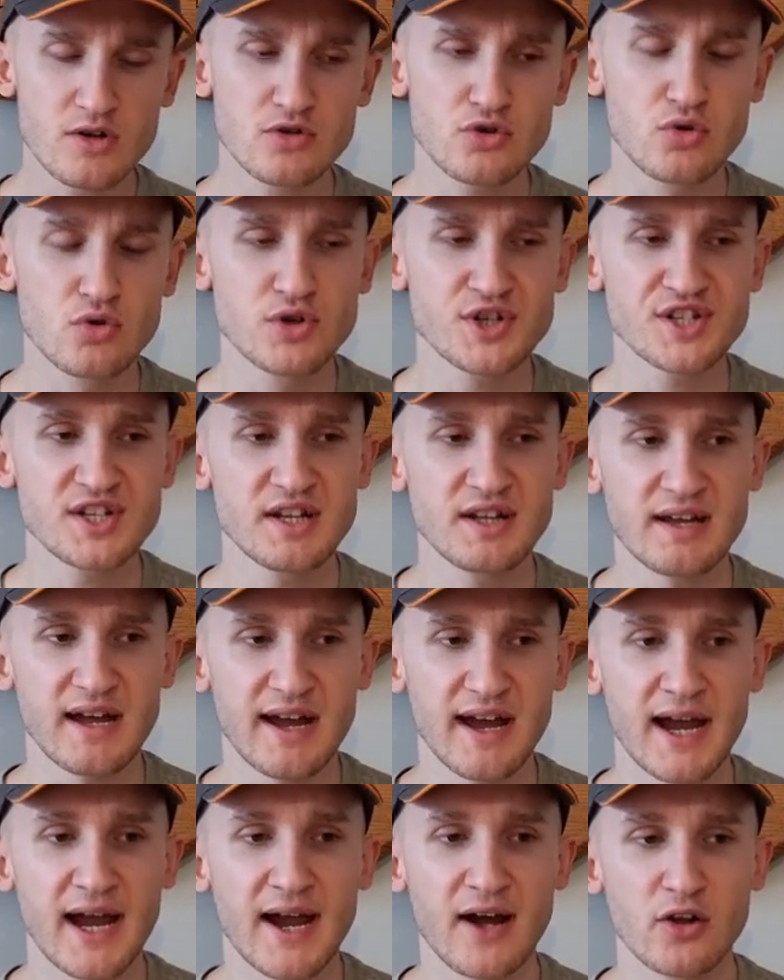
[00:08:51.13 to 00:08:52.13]
toasted
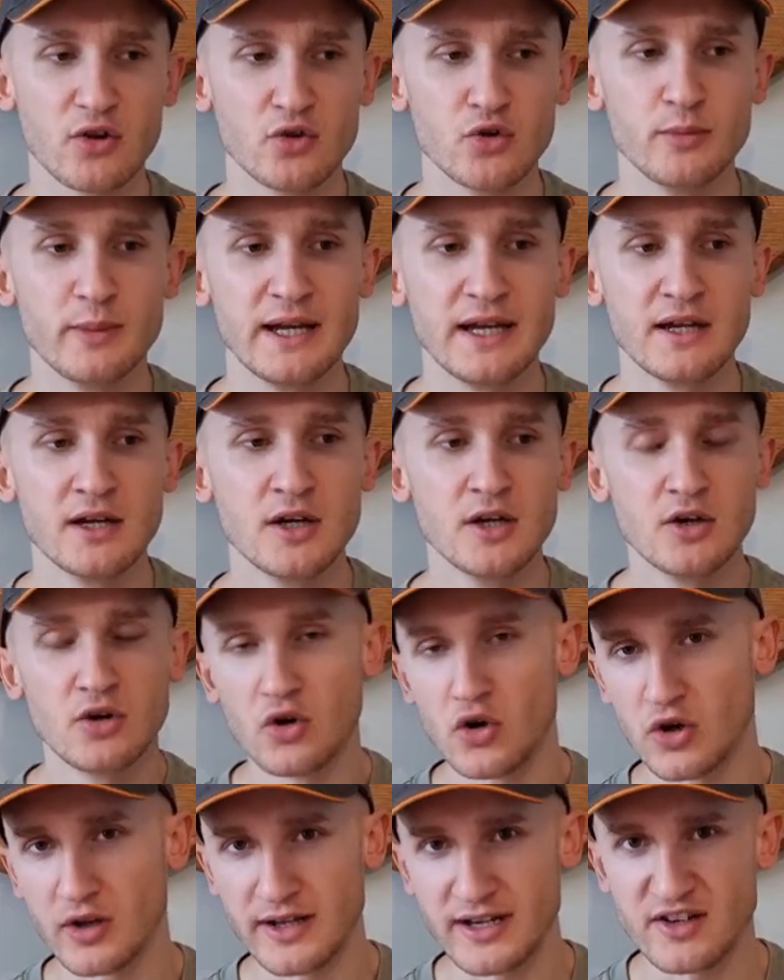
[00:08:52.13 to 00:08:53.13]
uh, halloumi
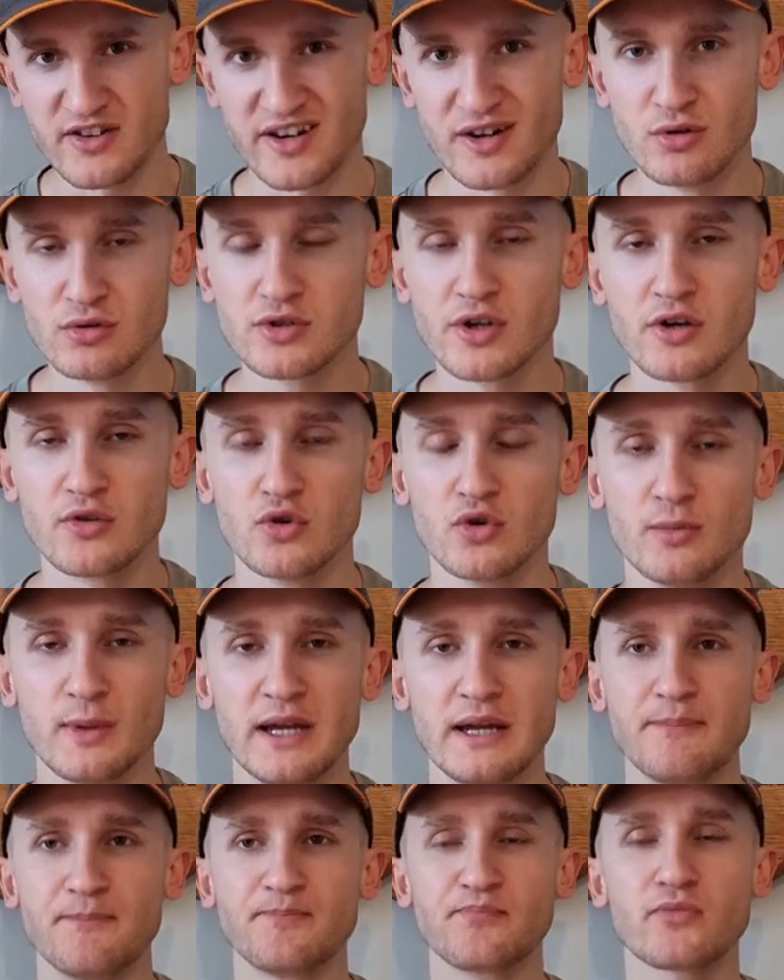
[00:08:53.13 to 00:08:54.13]
or like grilled
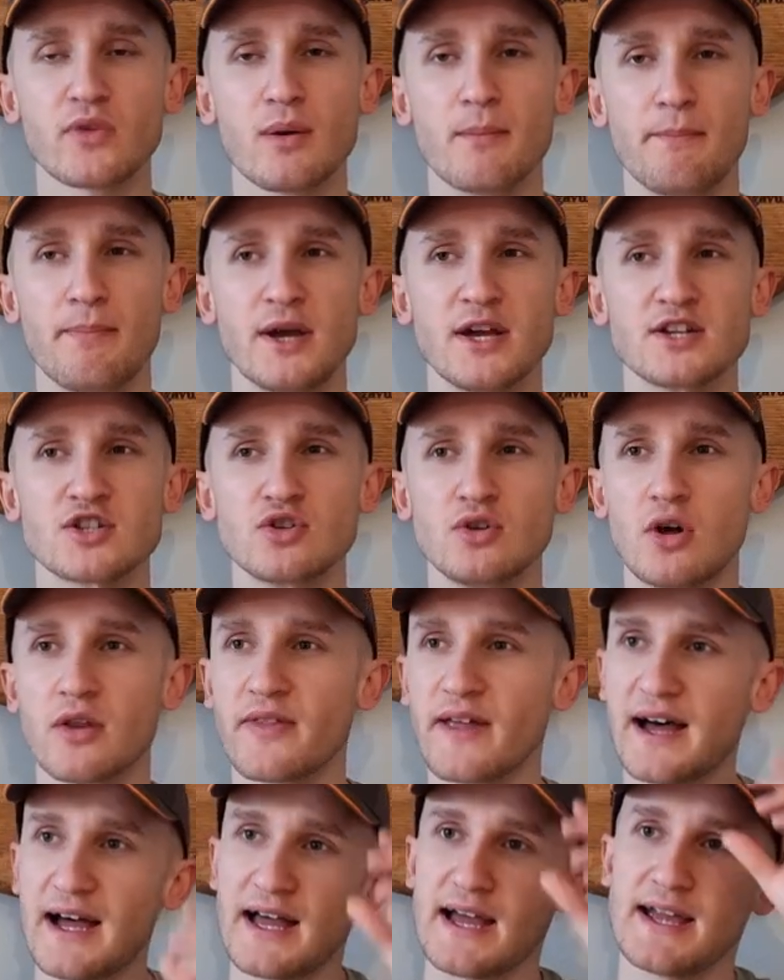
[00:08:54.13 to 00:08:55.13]
halloumi, but it's not
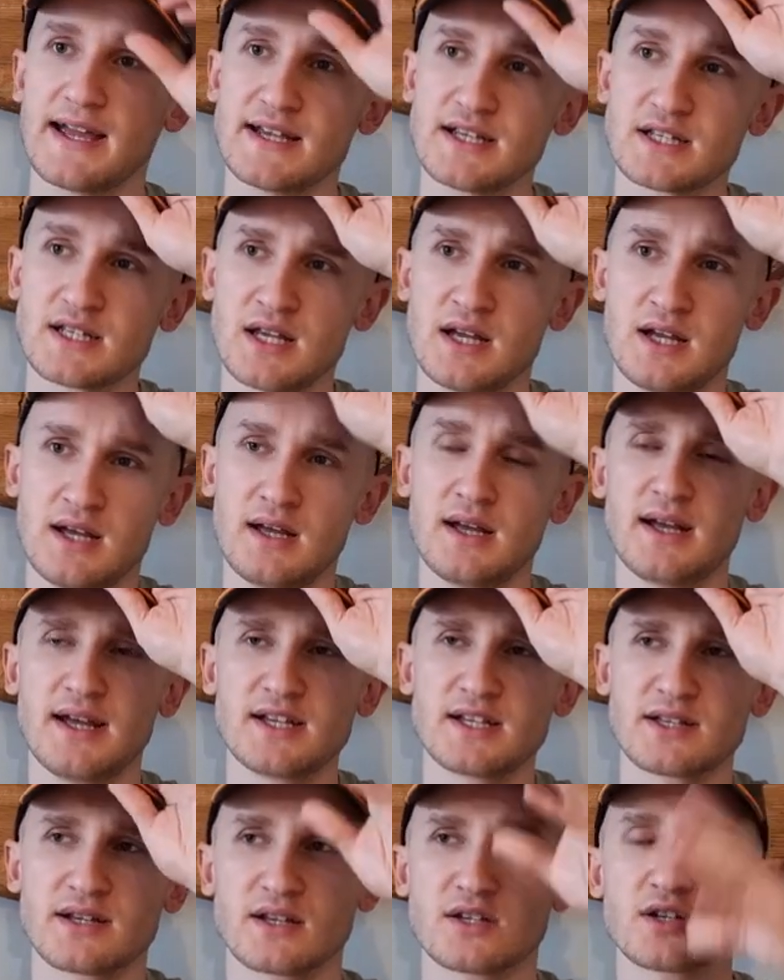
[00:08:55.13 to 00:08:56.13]
that. It's
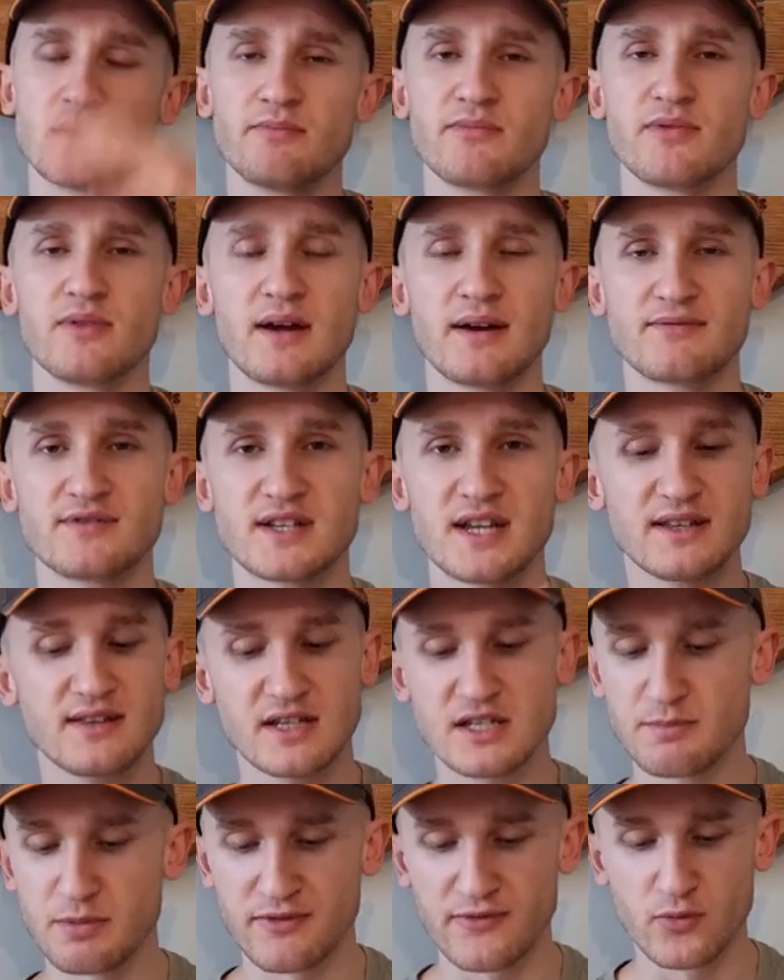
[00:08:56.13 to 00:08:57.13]
it's some. I've said
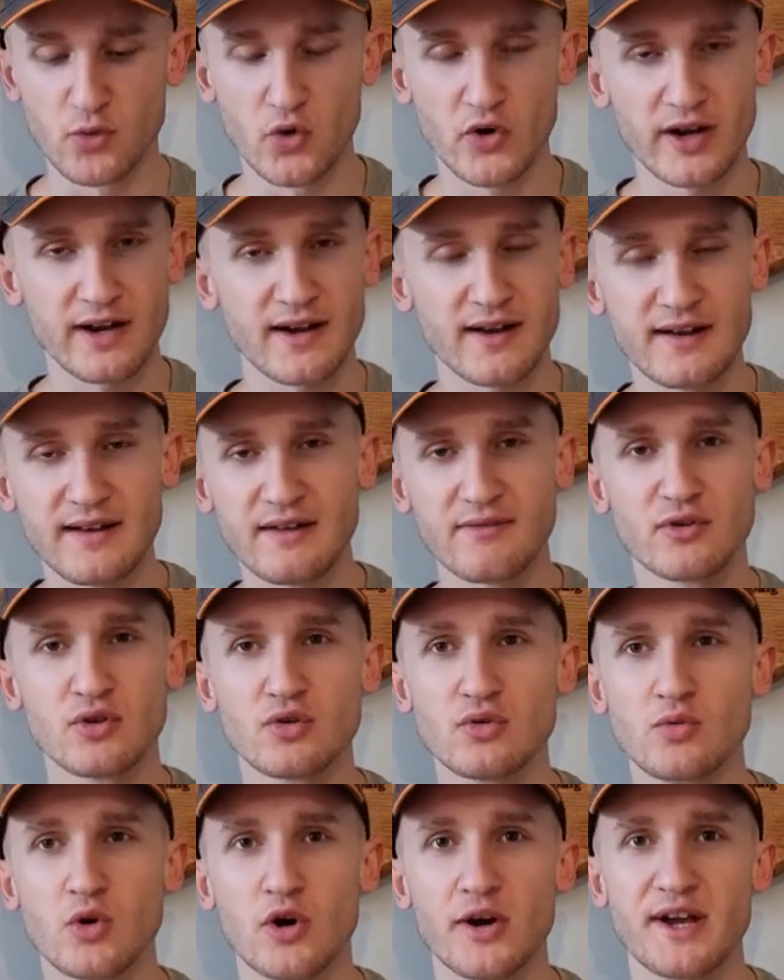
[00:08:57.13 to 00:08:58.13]
this before, and I never
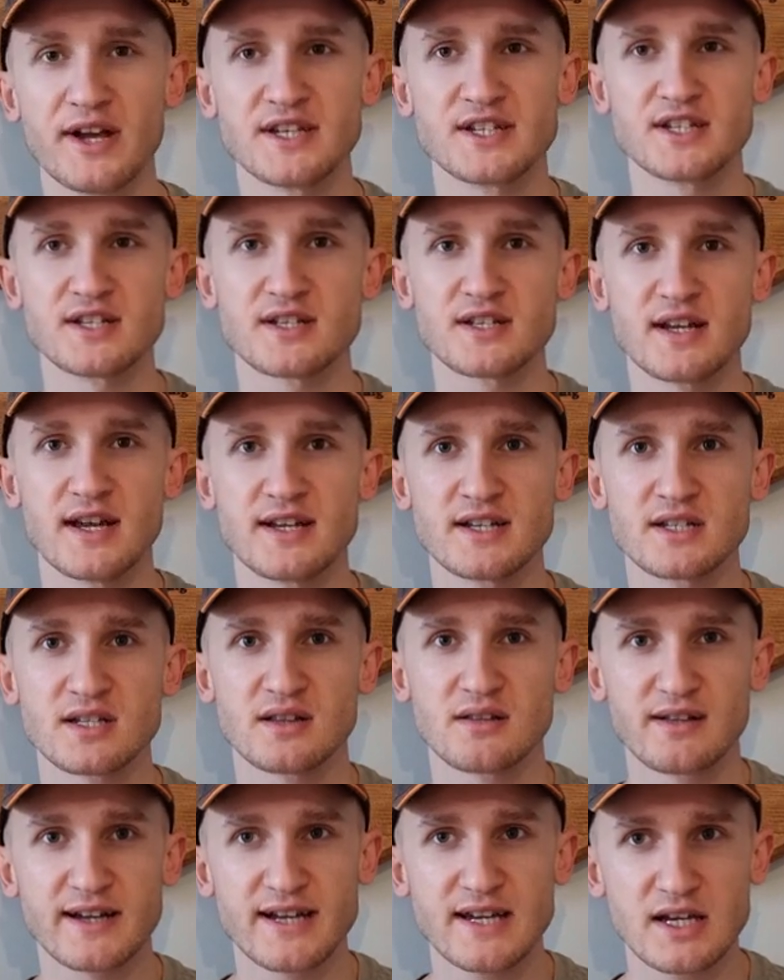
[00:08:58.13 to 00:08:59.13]
know what it is. It's it's
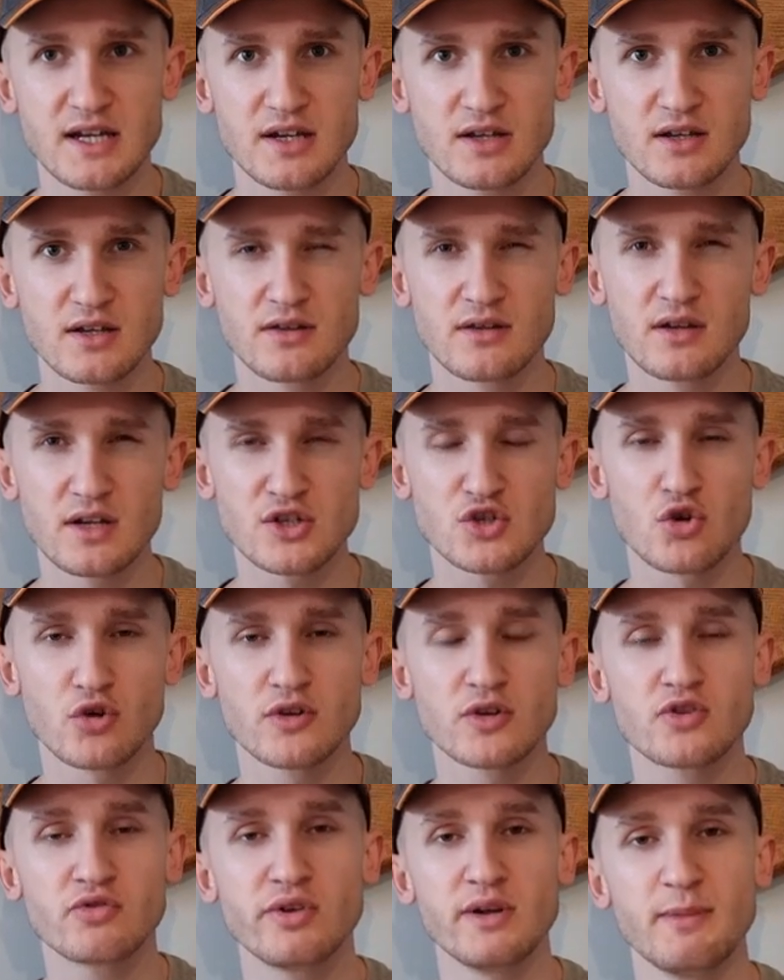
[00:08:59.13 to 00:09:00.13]
like it's got
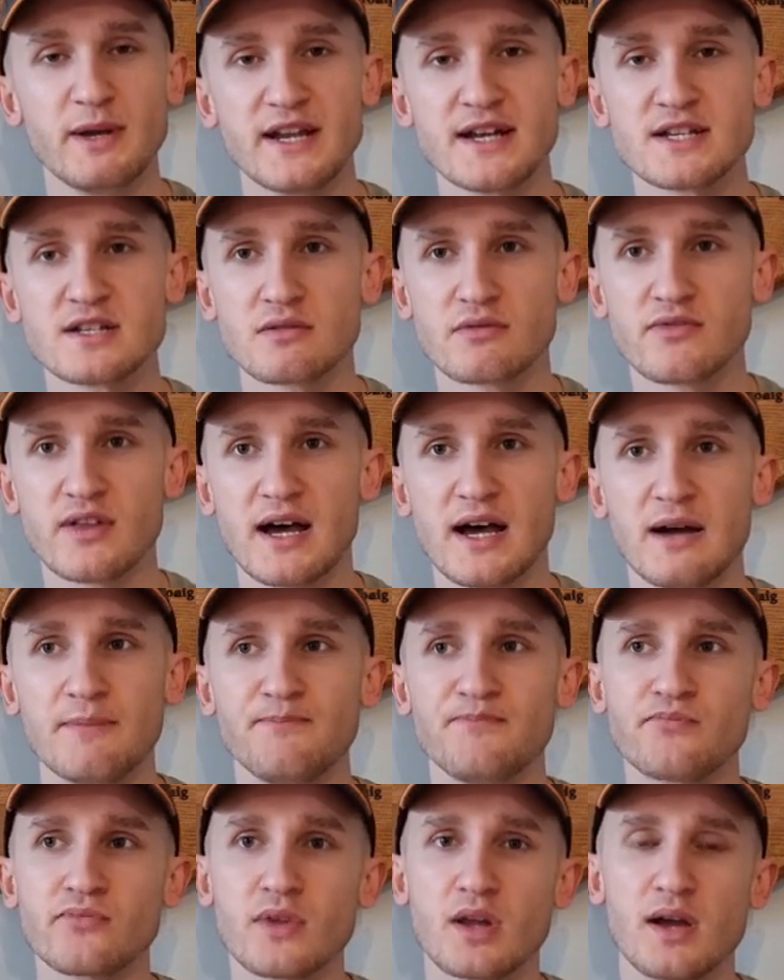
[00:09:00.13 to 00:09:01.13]
the creaminess of
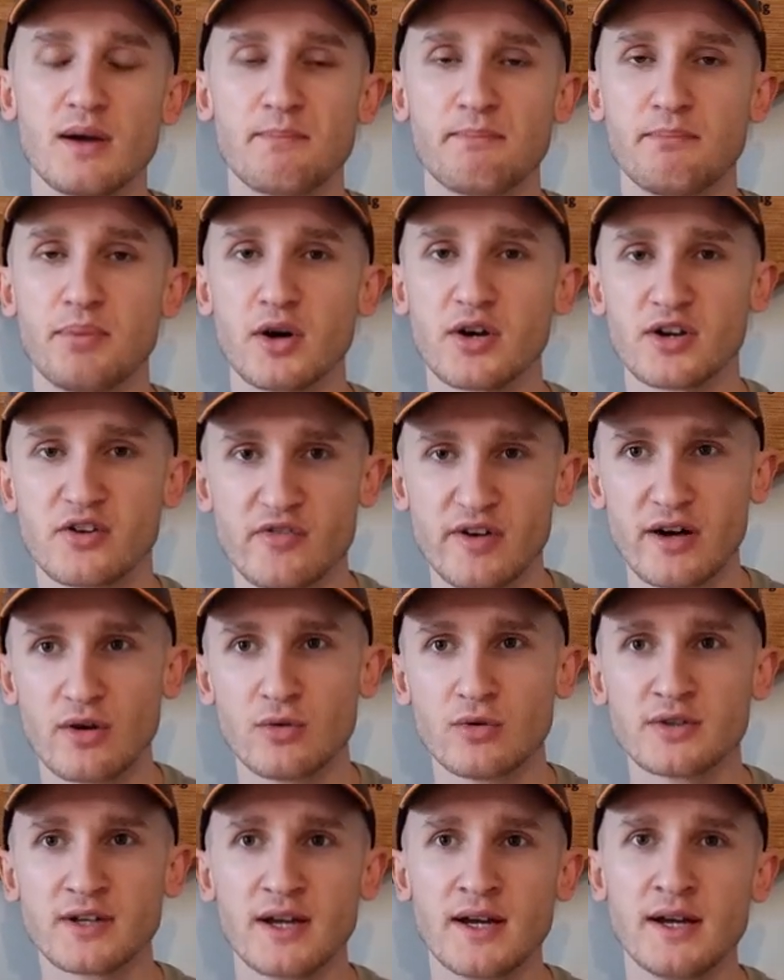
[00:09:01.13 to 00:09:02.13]
that, but
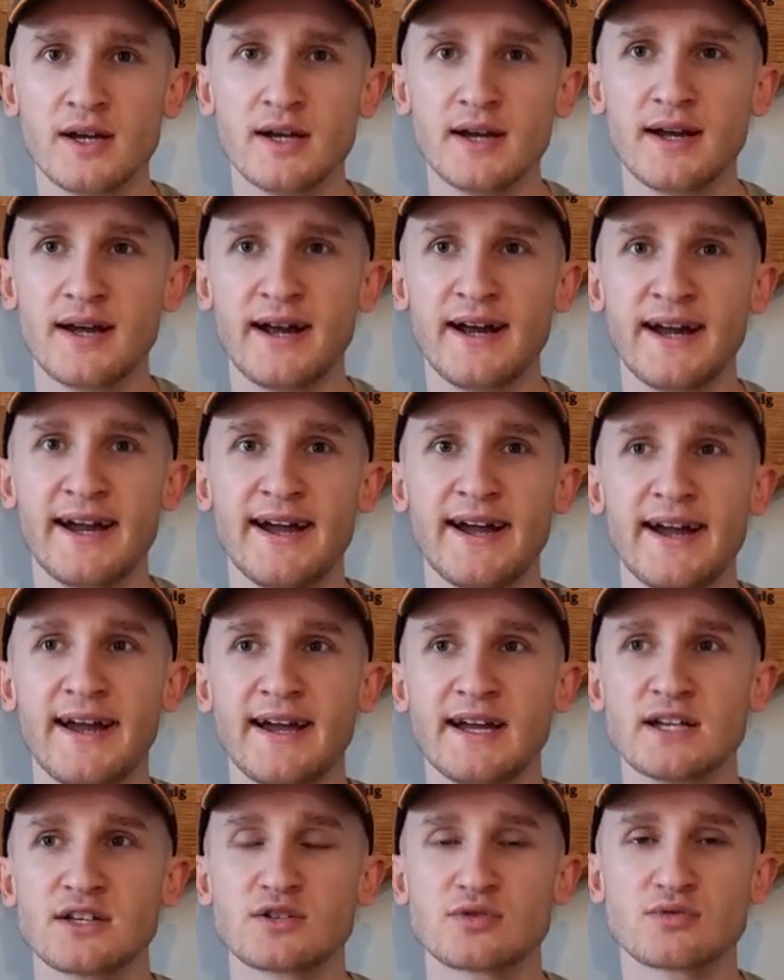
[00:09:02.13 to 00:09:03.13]
grilled.
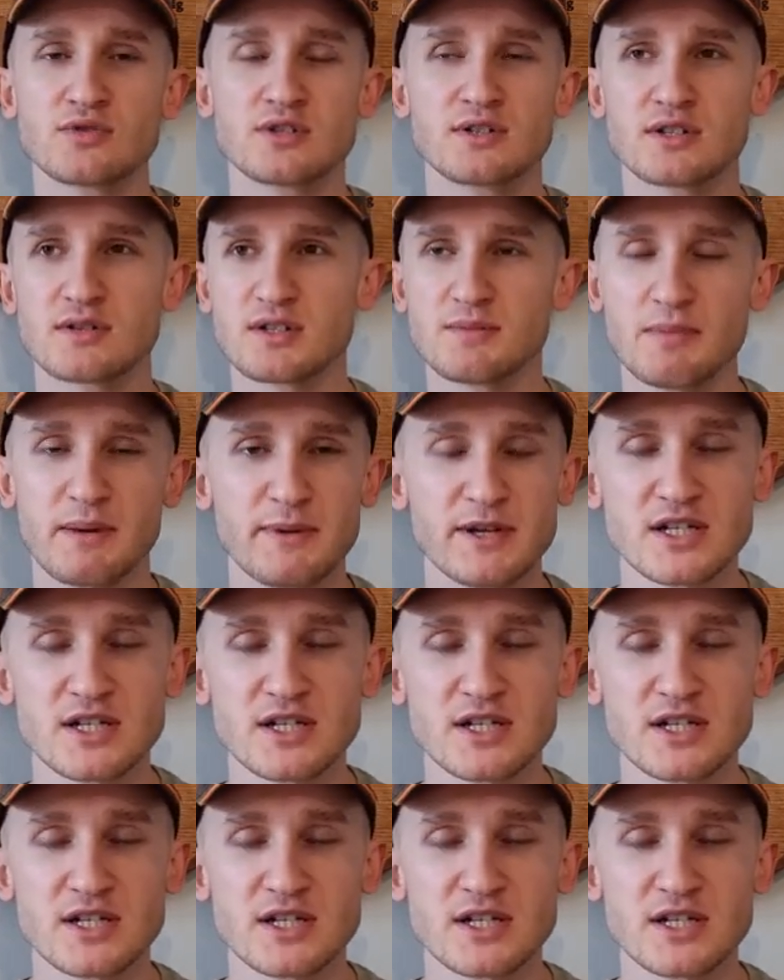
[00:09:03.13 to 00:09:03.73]
Uh, so, so maybe